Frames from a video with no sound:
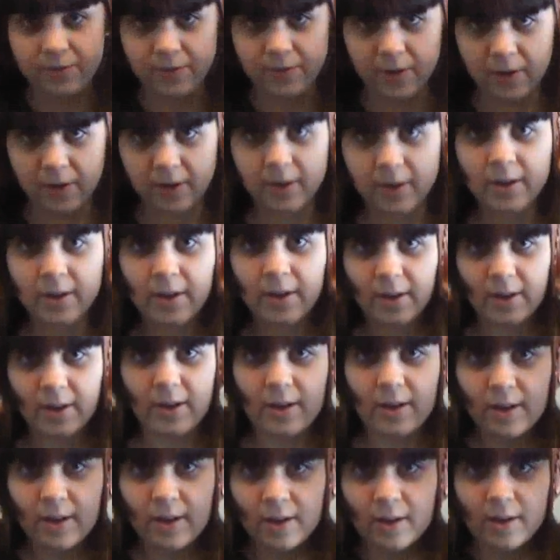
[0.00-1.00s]
far.
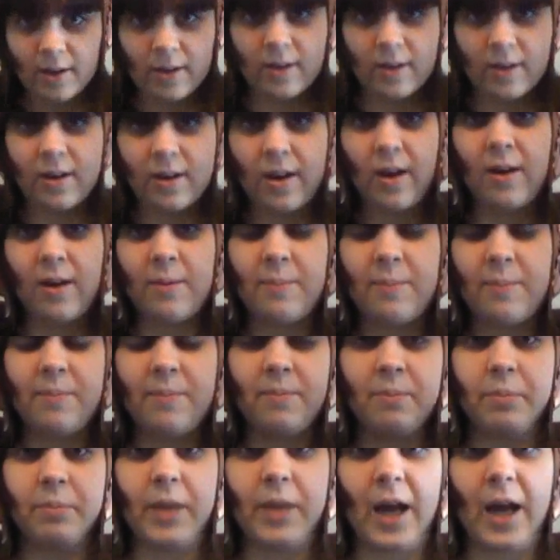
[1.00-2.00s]

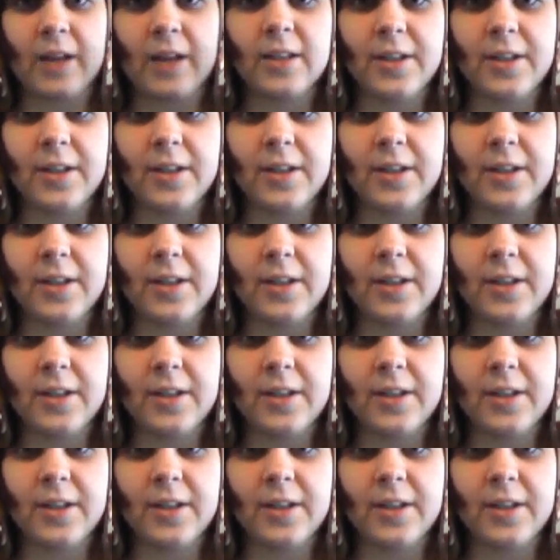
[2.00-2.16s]
Black